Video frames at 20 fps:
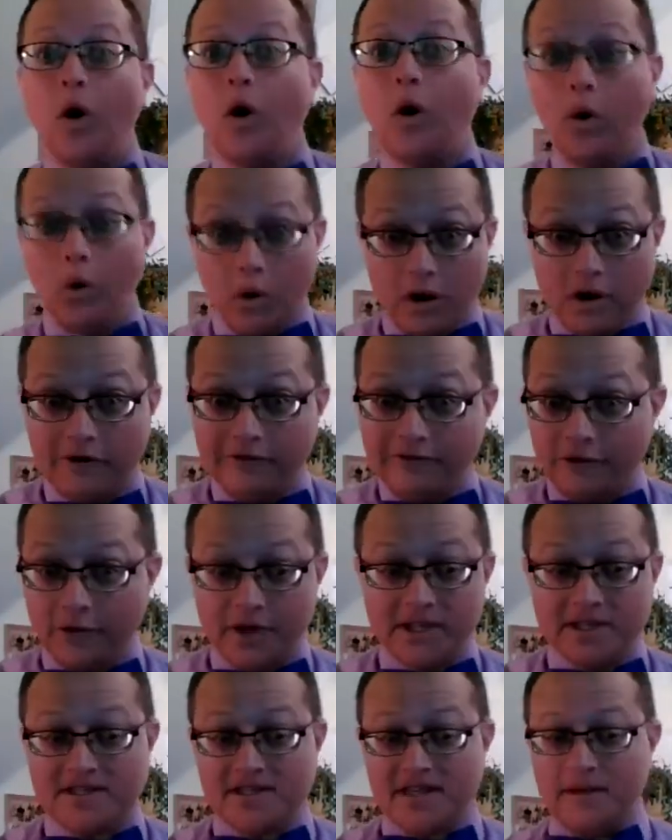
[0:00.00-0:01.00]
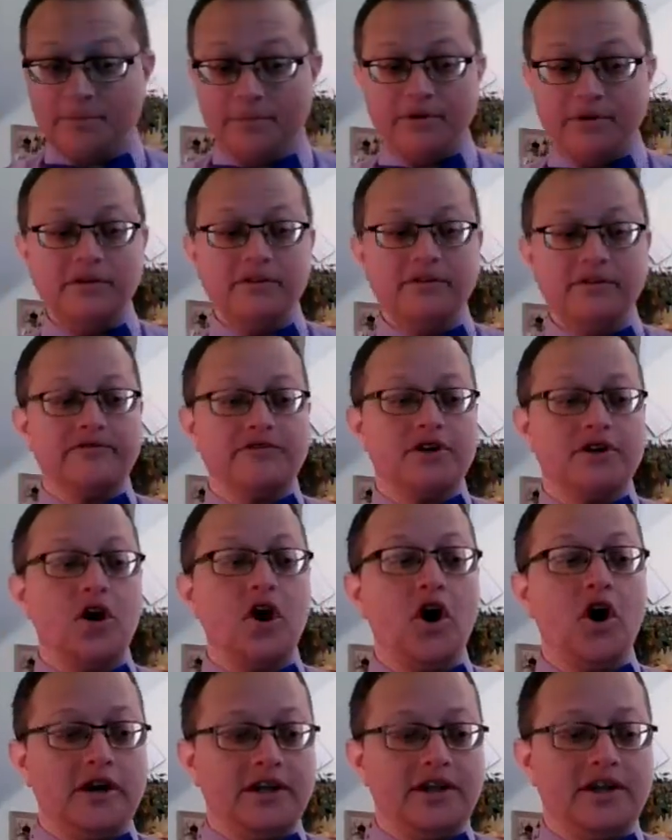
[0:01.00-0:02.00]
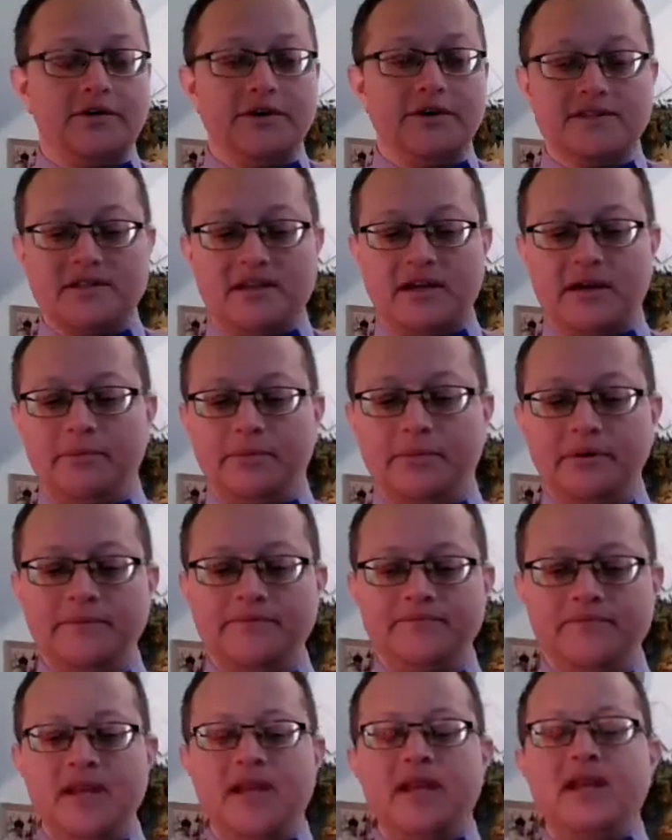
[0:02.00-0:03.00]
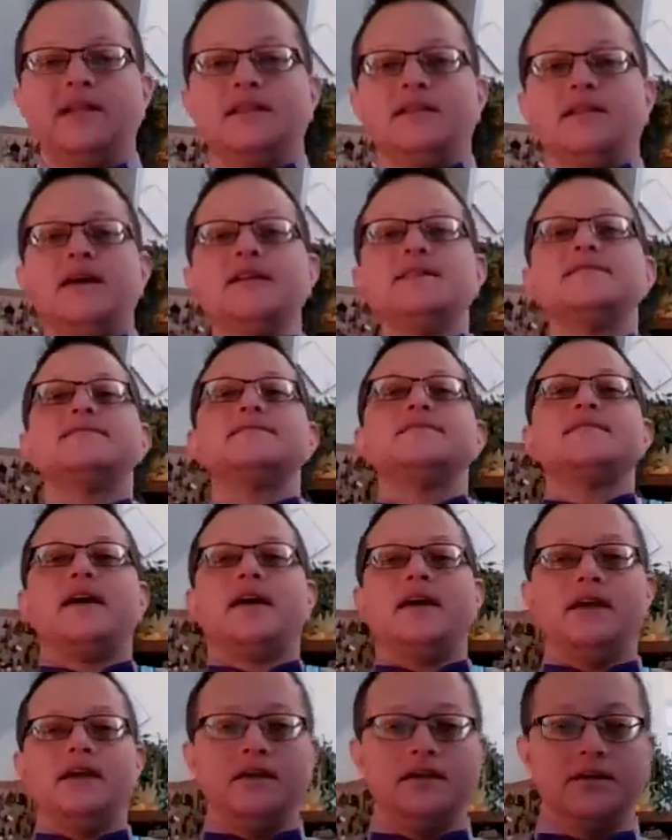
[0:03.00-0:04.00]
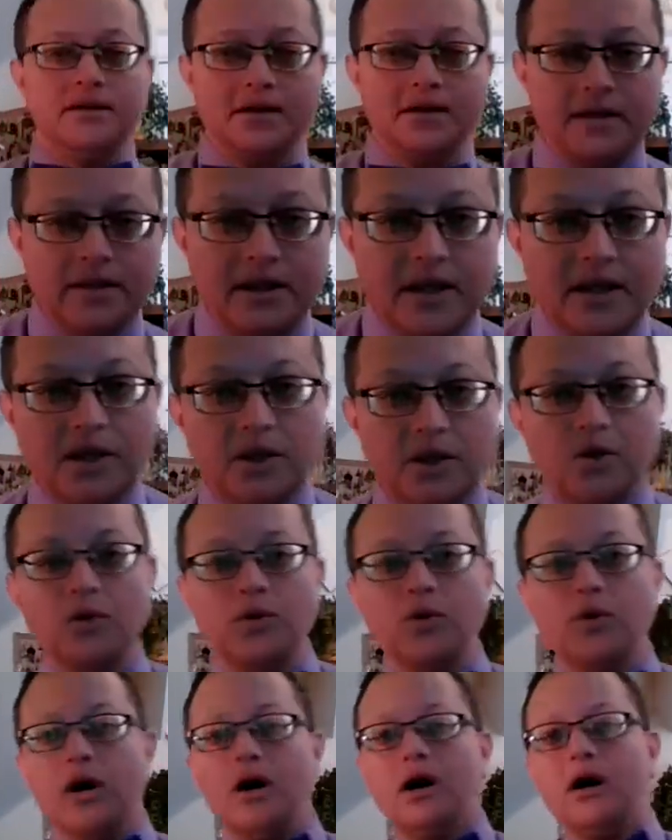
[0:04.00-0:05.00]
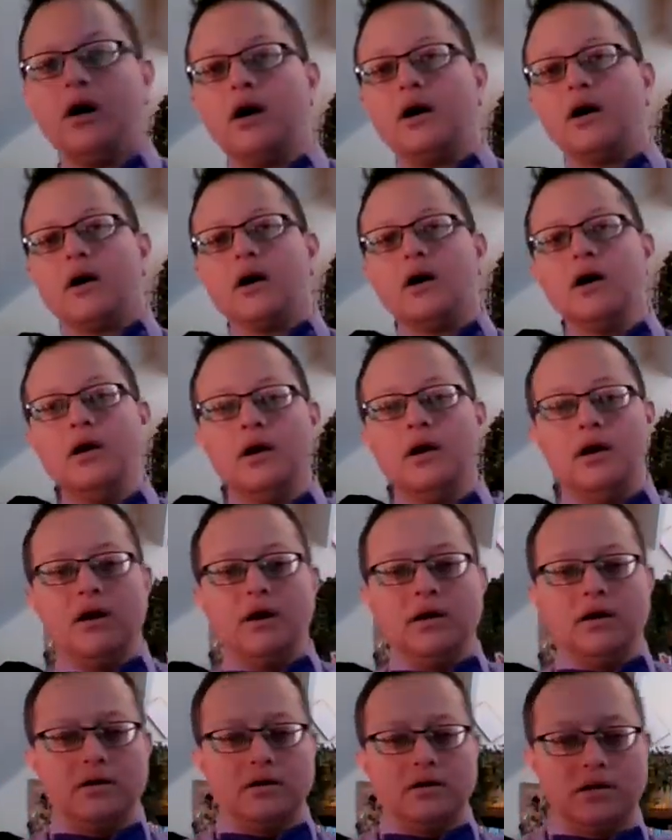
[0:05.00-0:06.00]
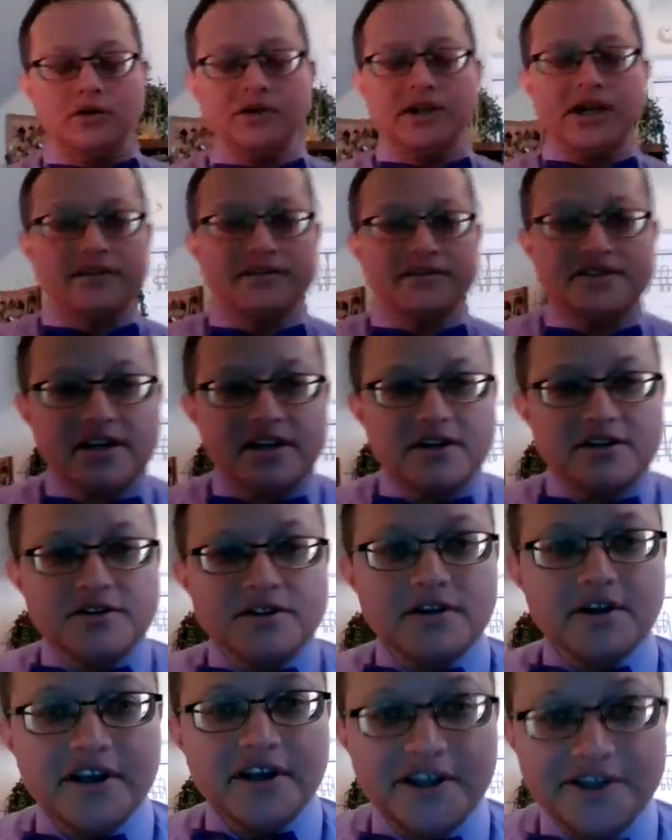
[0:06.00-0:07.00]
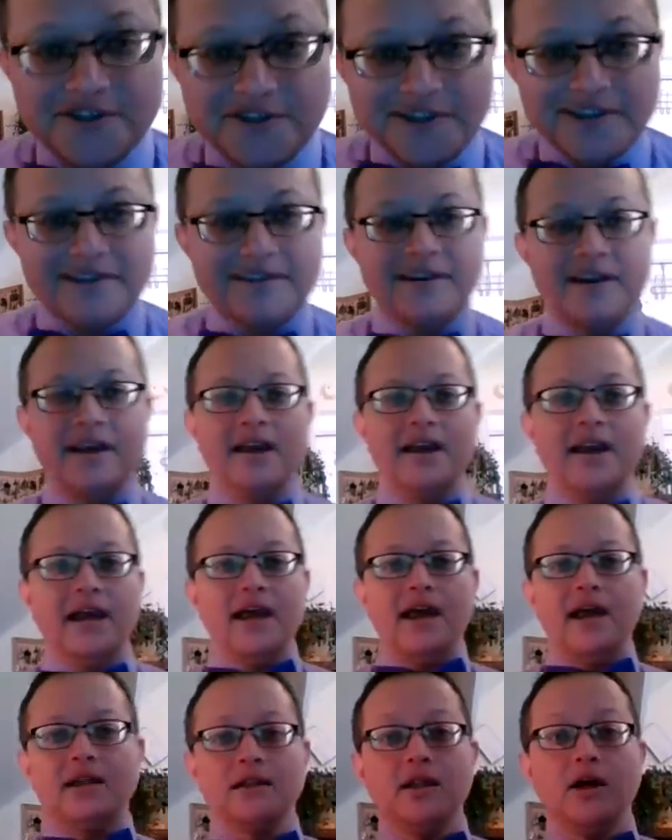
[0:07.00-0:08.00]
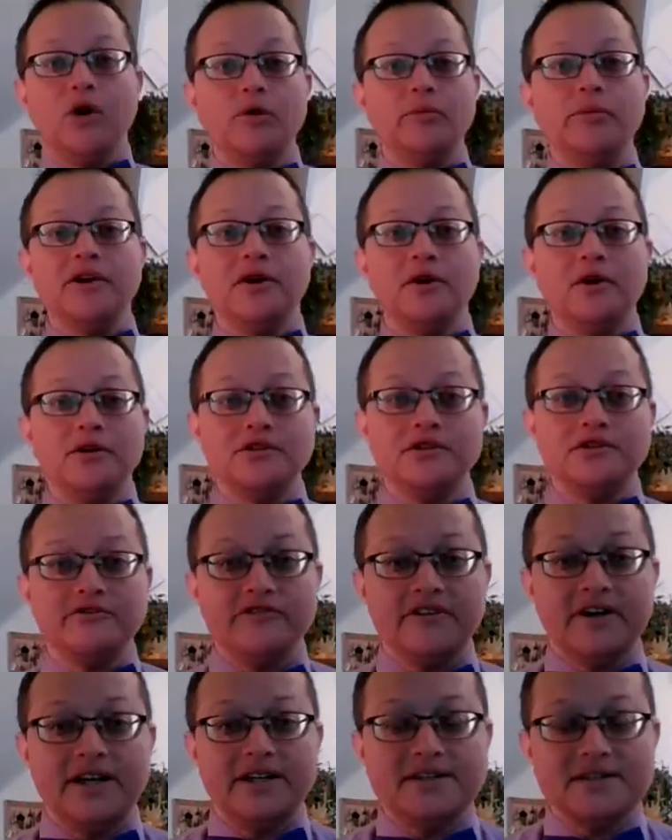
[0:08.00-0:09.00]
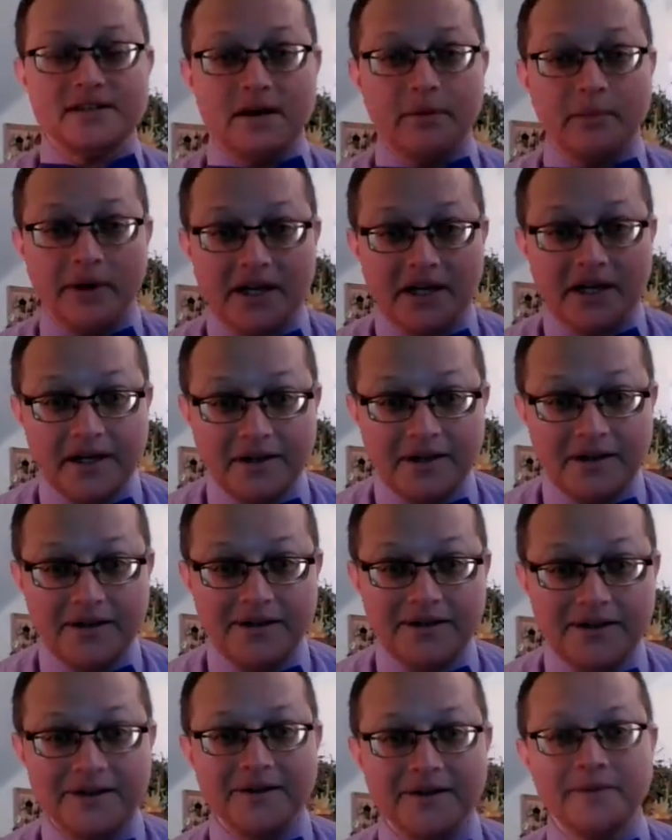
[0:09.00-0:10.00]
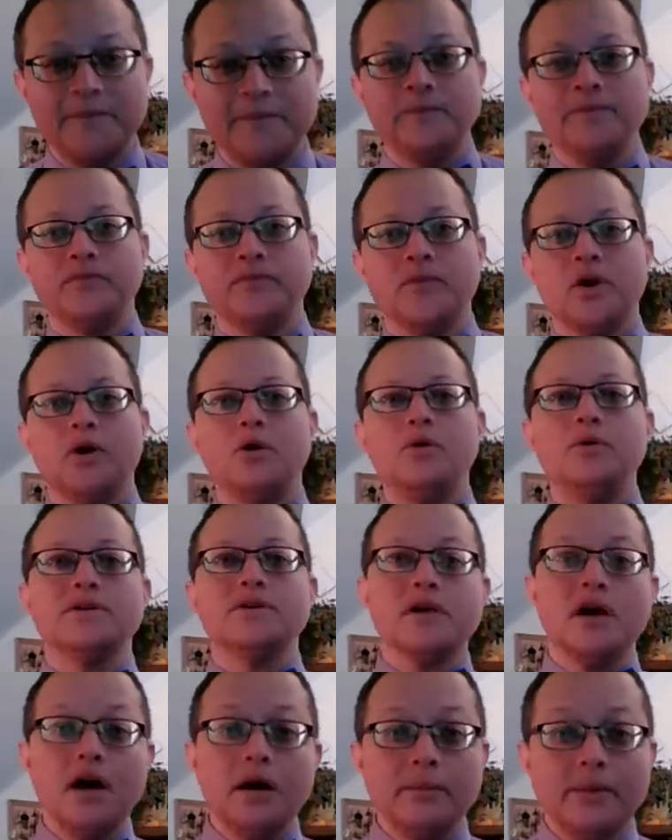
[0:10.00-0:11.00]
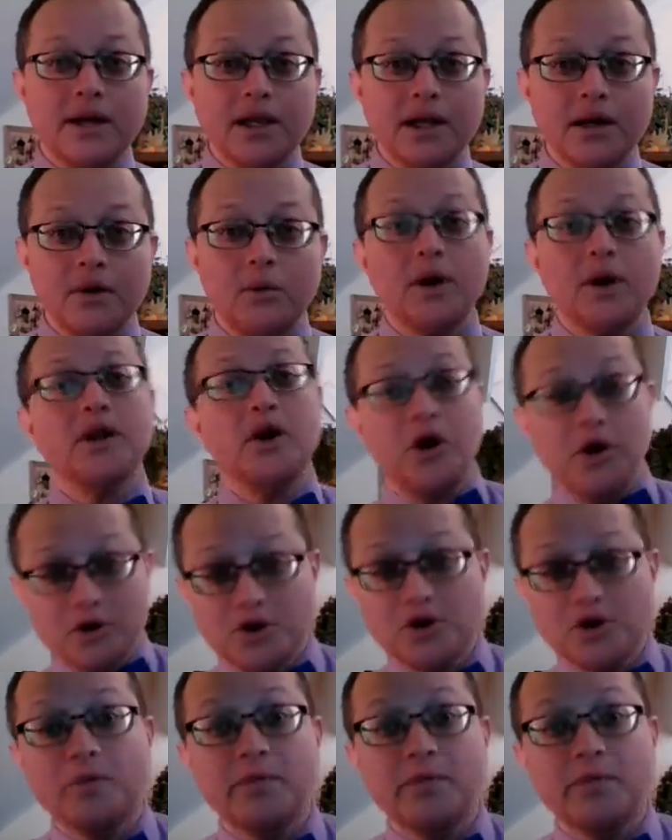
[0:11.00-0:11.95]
Or, for example, for an audio example, let's say that you go downstairs to your kitchen, and lo and behold, you find somebody who is humming while also